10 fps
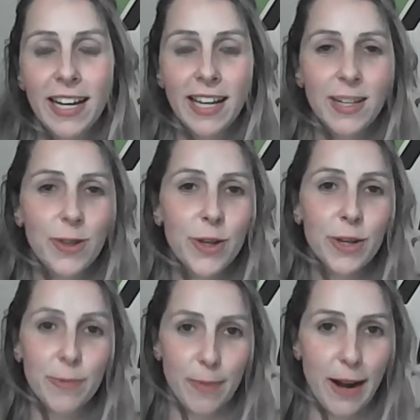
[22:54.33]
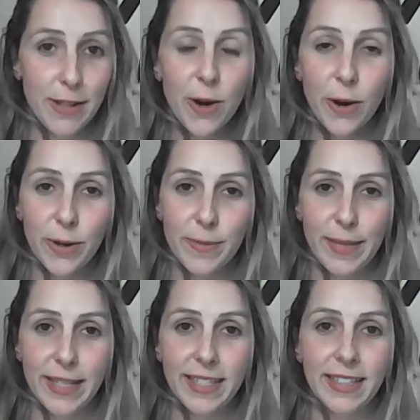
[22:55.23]
You can run your own
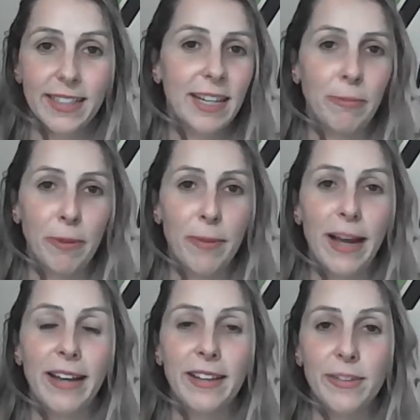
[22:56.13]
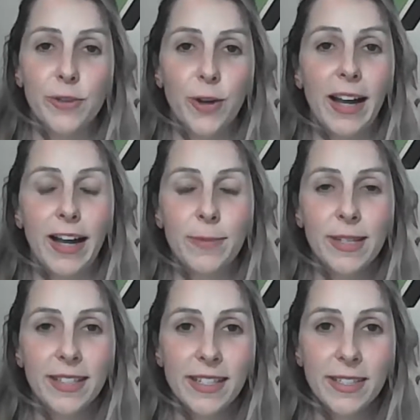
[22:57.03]
business and remain in trade.
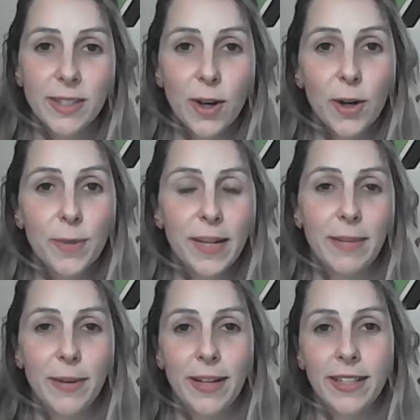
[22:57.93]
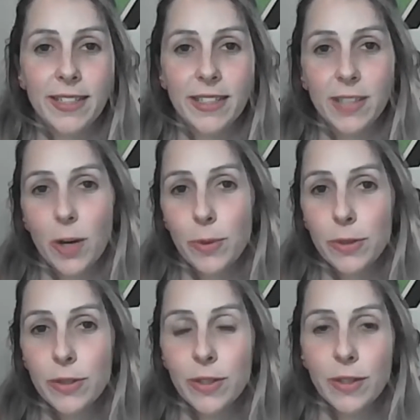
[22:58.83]
We see so many apprentices go
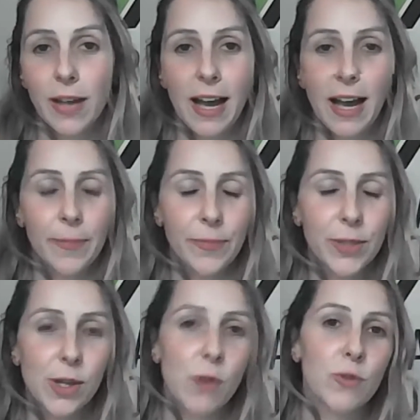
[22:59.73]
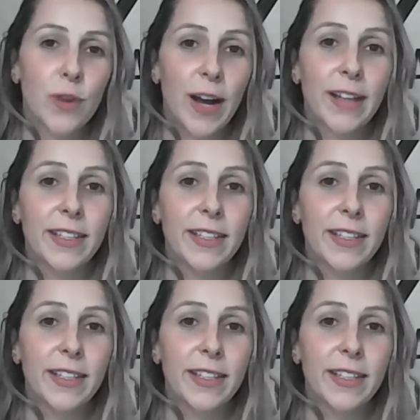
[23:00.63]
into sole trading